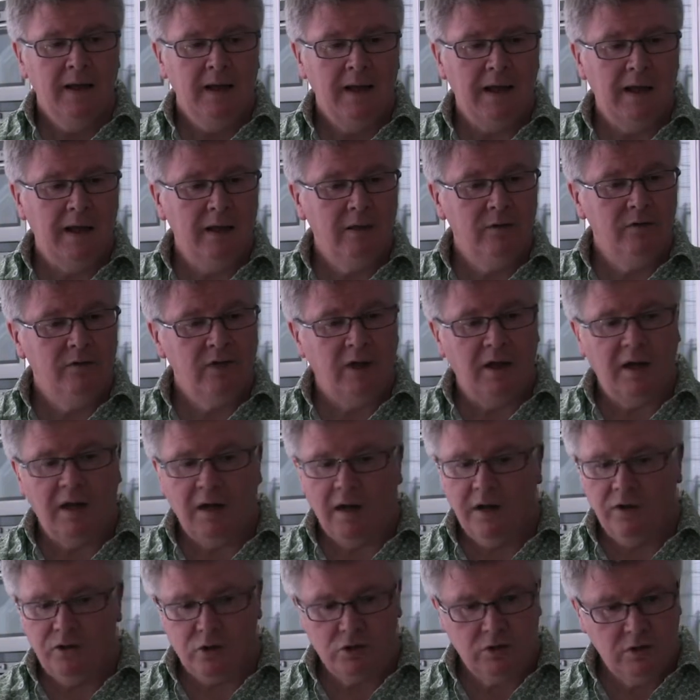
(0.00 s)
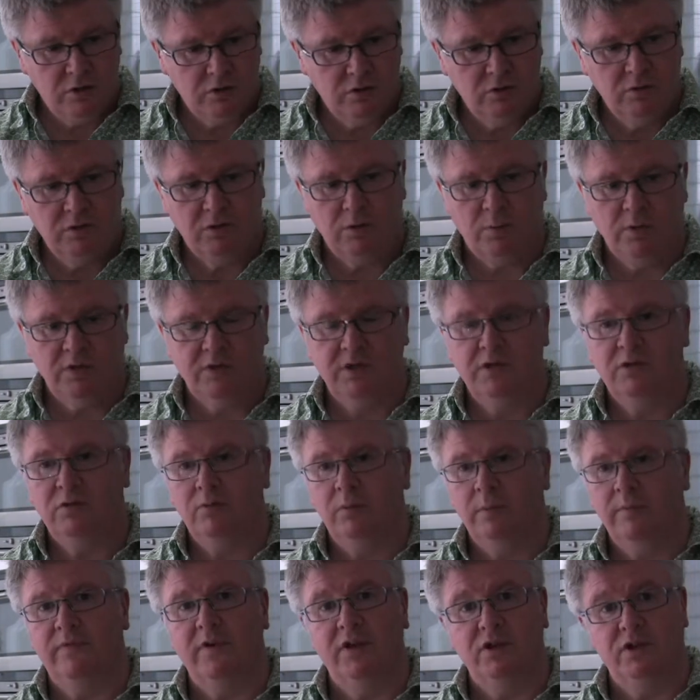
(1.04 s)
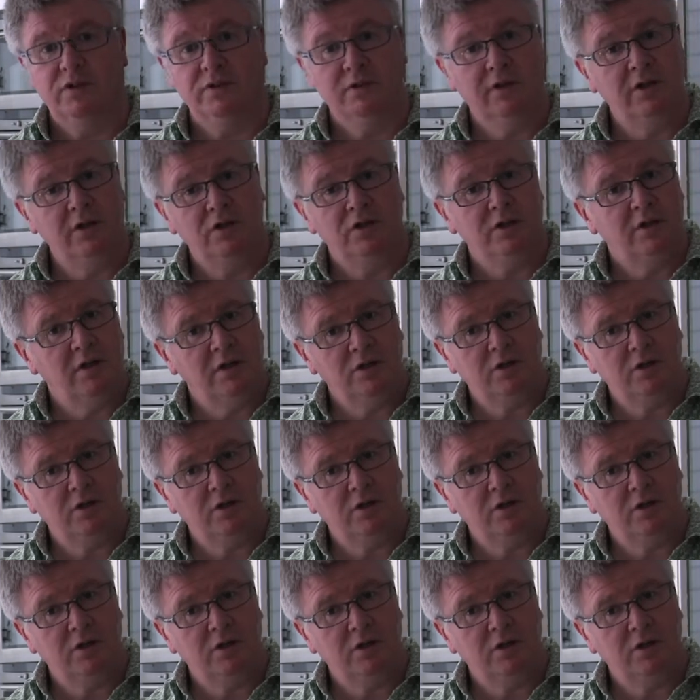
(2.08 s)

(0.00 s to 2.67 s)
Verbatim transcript: and uh, I just, as soon as I walked into a professional kitchen,